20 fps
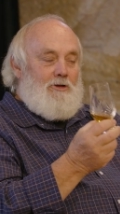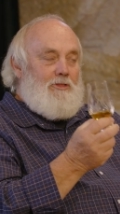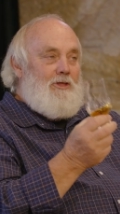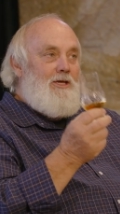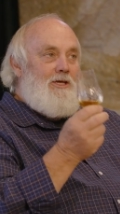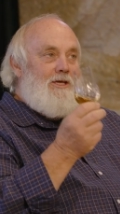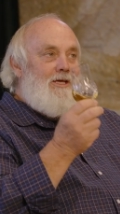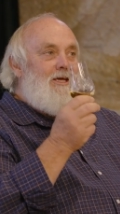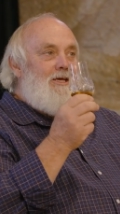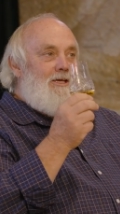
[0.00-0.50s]

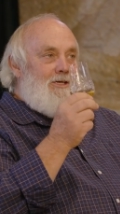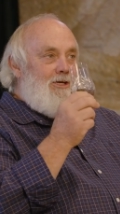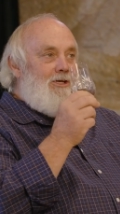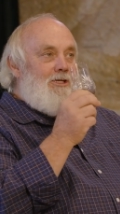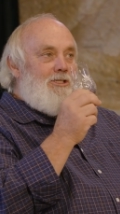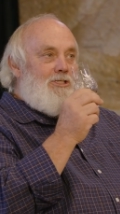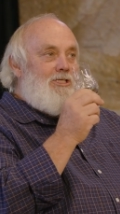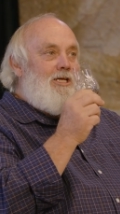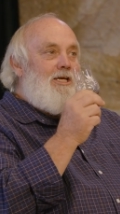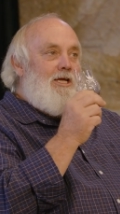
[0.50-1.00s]
think you
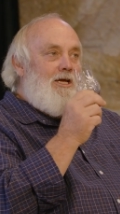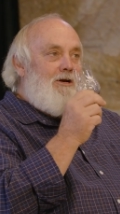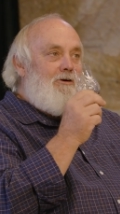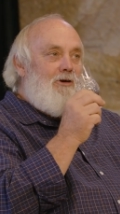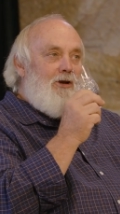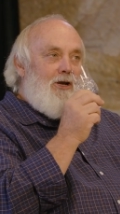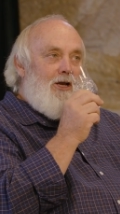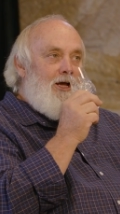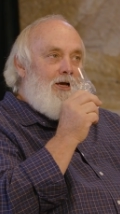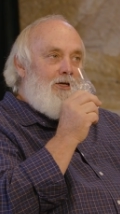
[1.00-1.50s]
could sit here
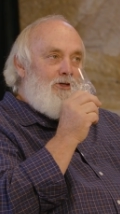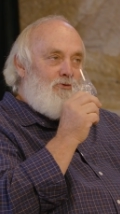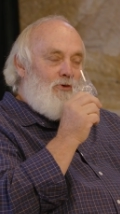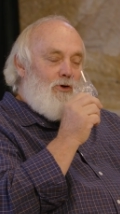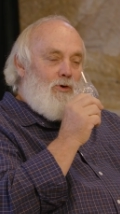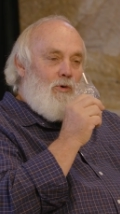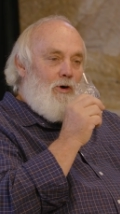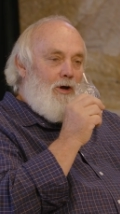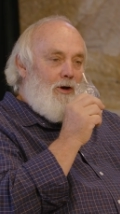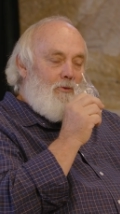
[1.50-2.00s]
and nose
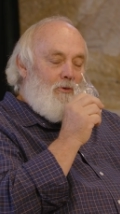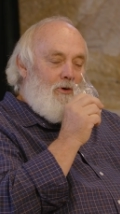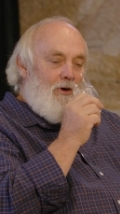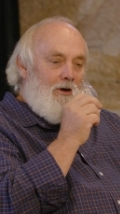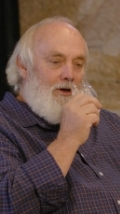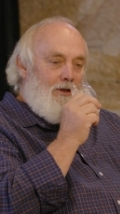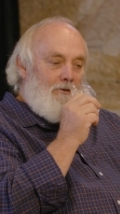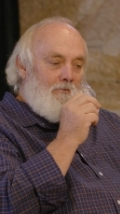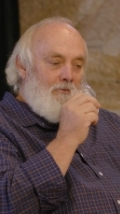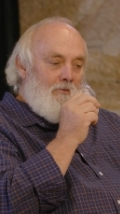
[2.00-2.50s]
for quite a
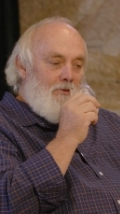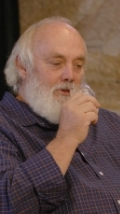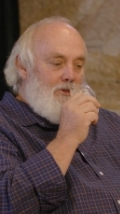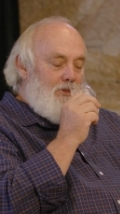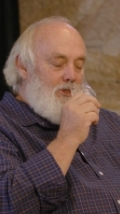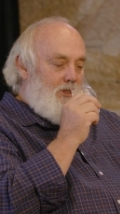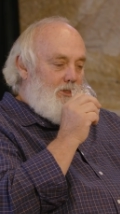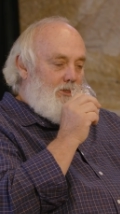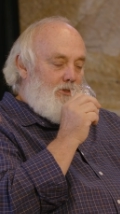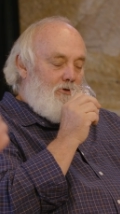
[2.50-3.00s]
while,
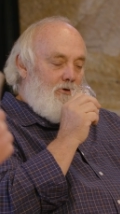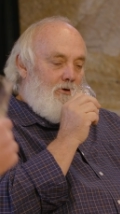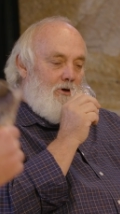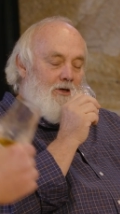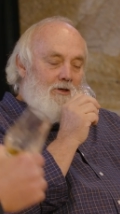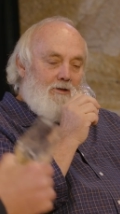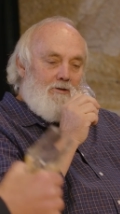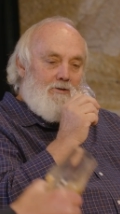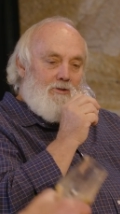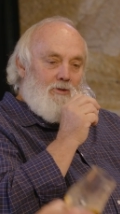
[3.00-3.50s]
just
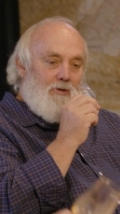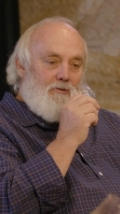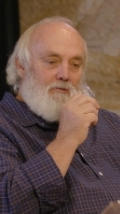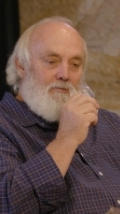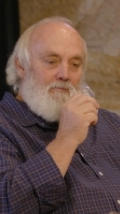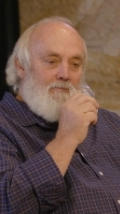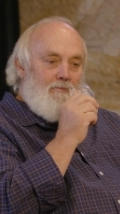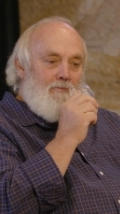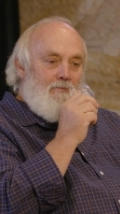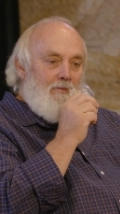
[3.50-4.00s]
trying to sort of
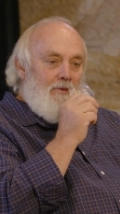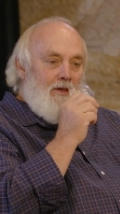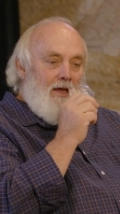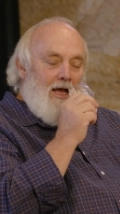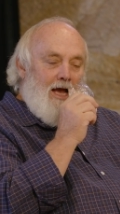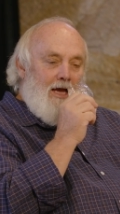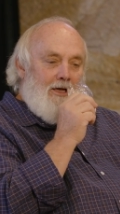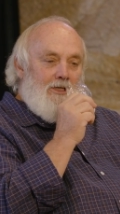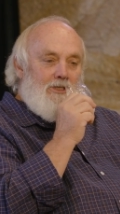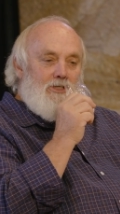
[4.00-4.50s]

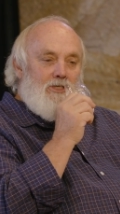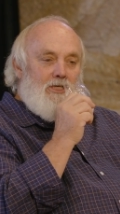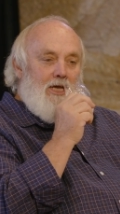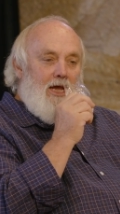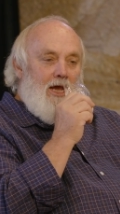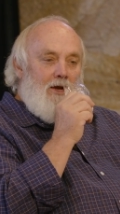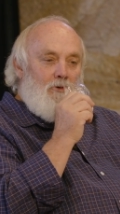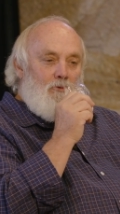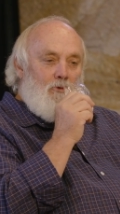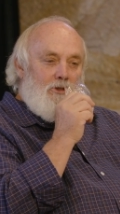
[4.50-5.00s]

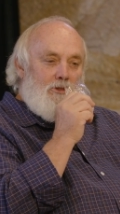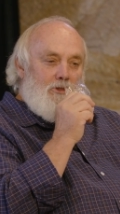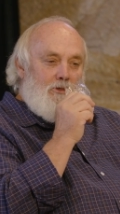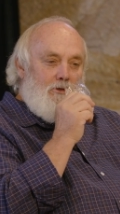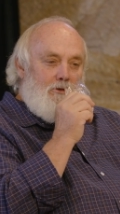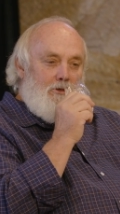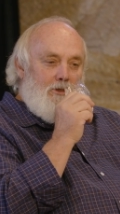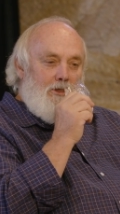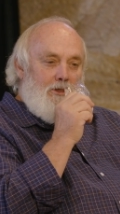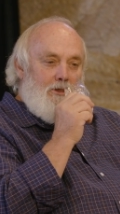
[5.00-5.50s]
understand what's
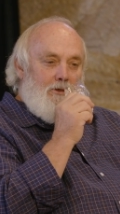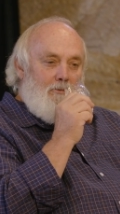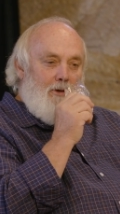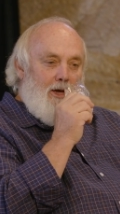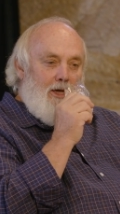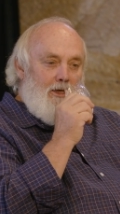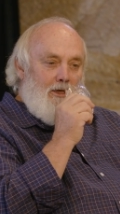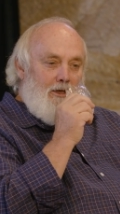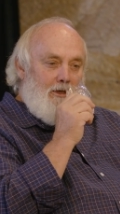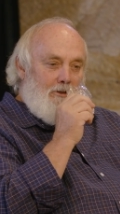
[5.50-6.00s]
gone into
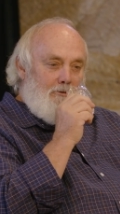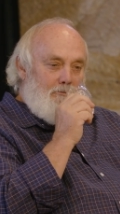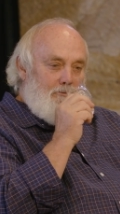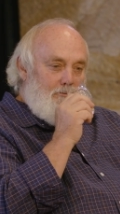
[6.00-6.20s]
making it